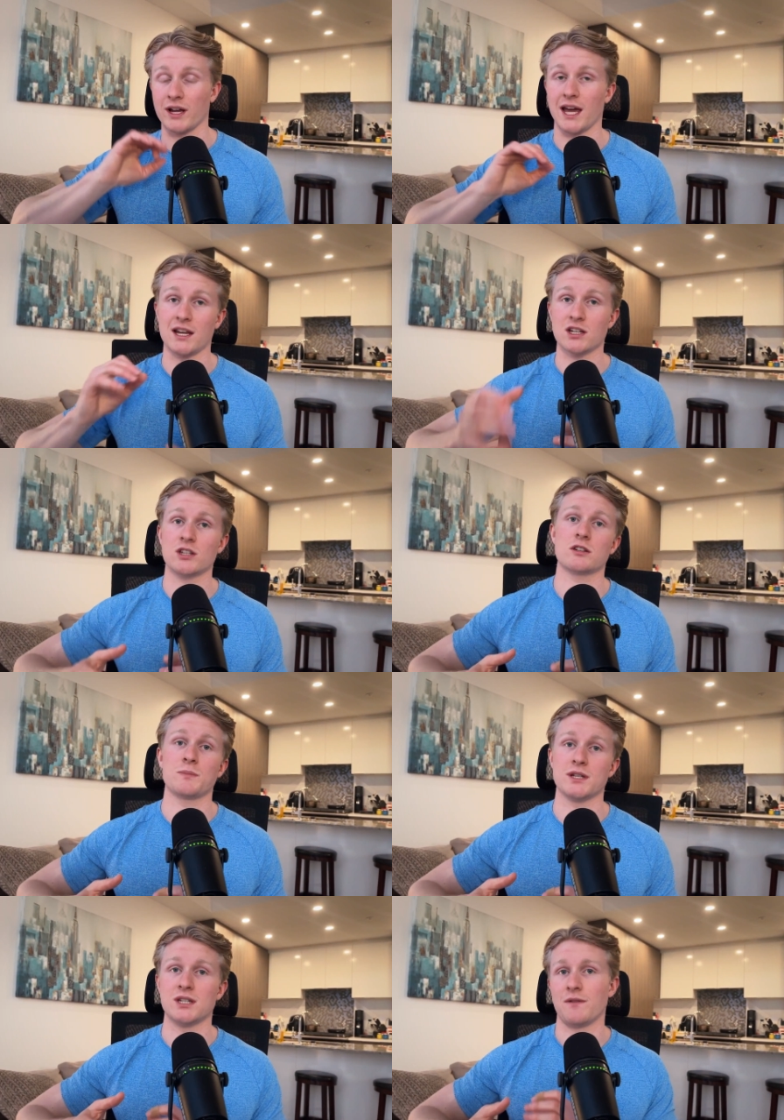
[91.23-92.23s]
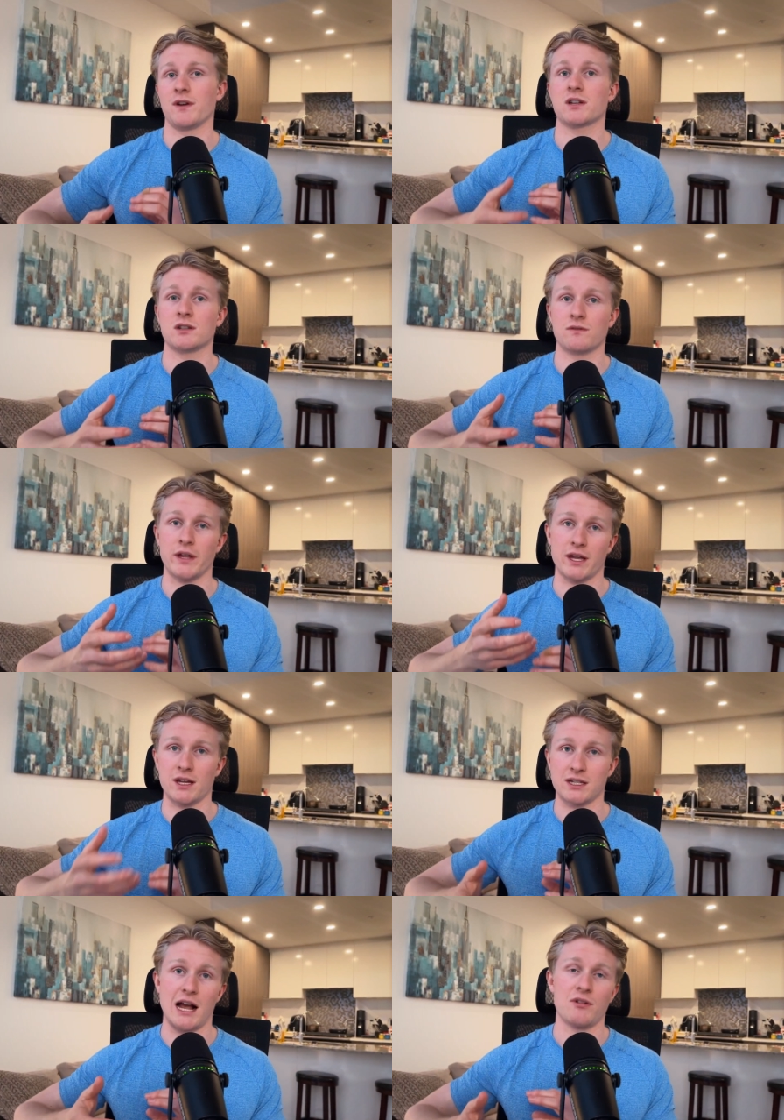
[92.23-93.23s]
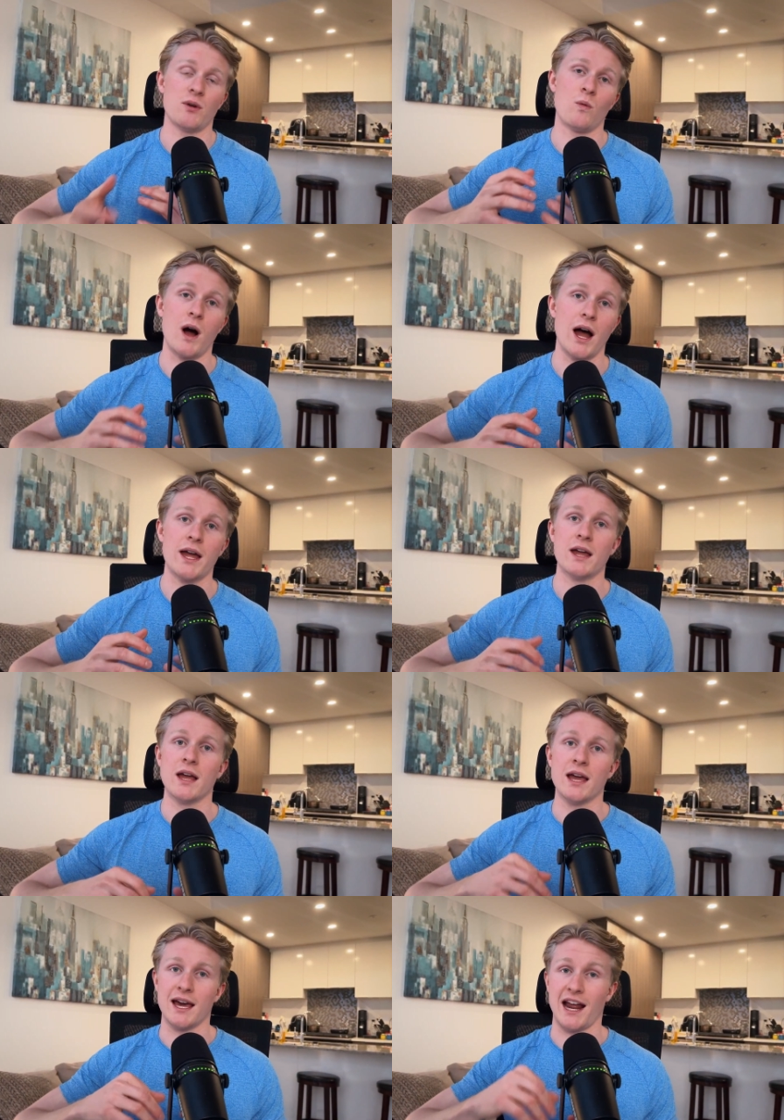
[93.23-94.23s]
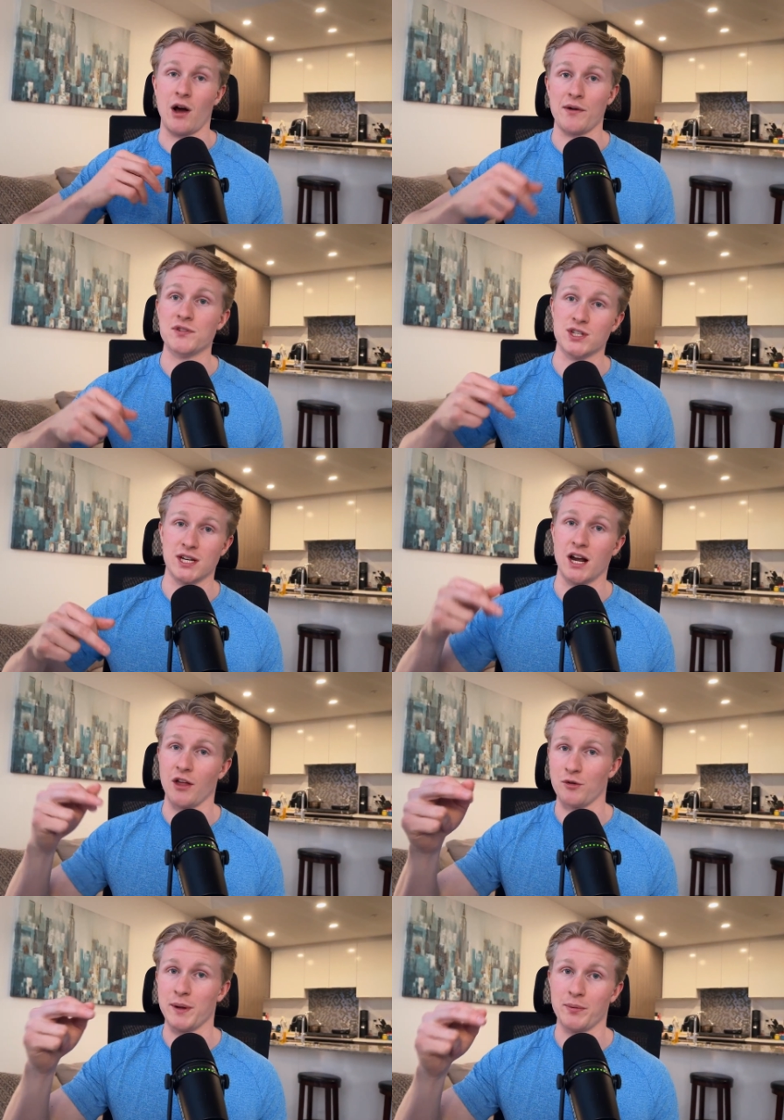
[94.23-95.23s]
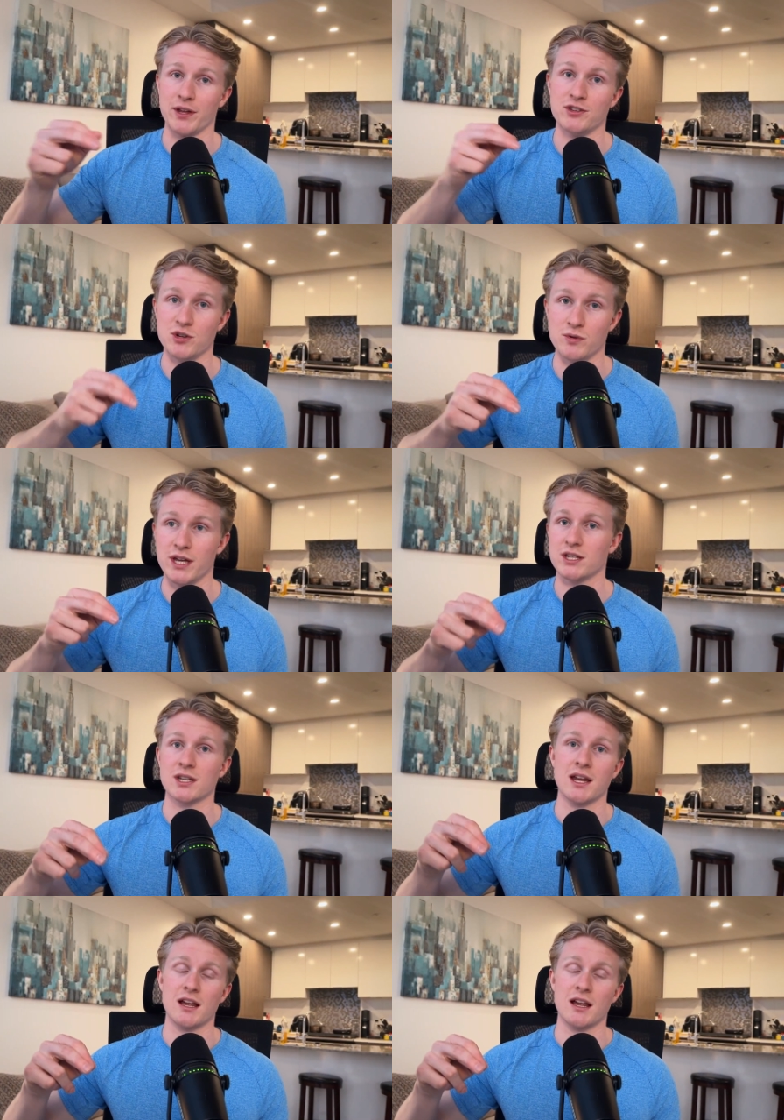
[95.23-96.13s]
get into the specifics of like exactly why and how I've seen other people that do this